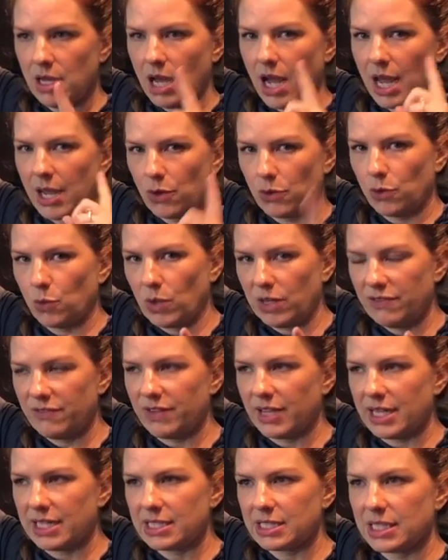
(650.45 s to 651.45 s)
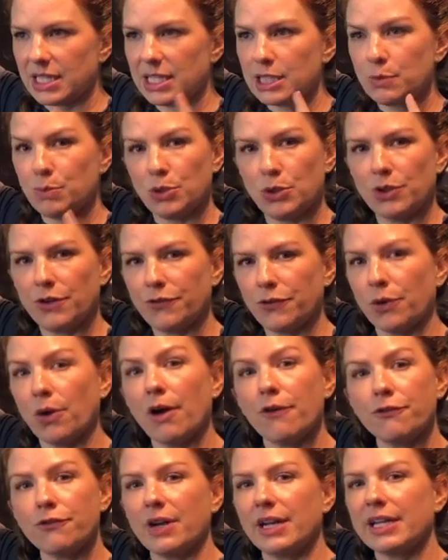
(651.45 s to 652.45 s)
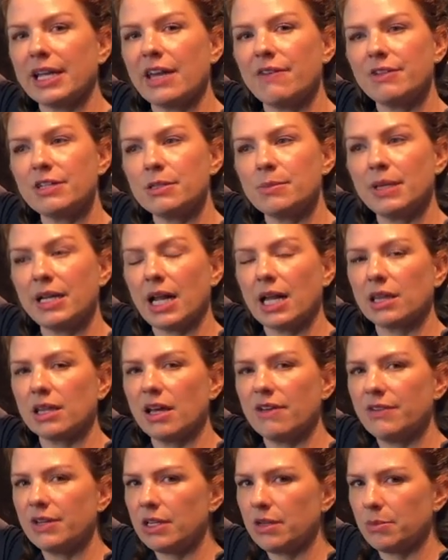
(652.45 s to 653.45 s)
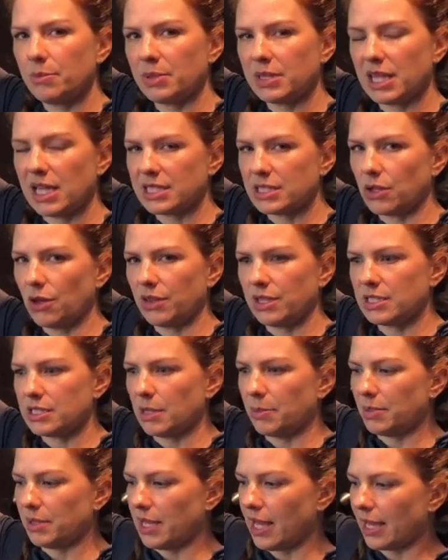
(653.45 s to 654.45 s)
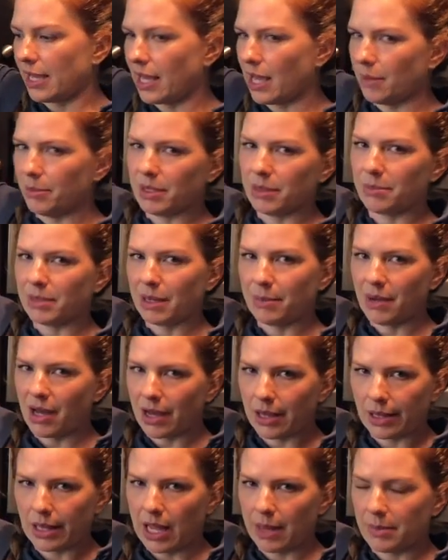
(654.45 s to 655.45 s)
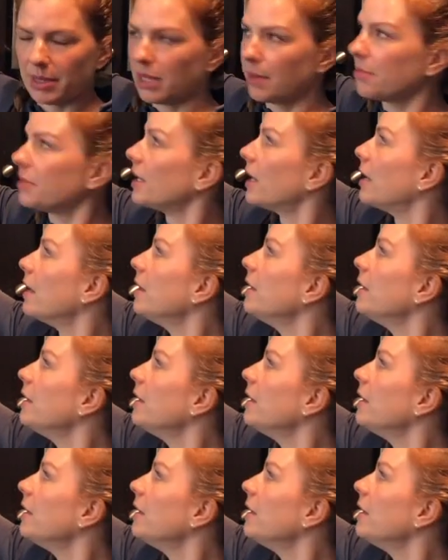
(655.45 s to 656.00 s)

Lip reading: I own one vase. It's beautiful. A friend gave it to me and I love it, but that's all that's up in that cabinet, but I'm not climbing up there.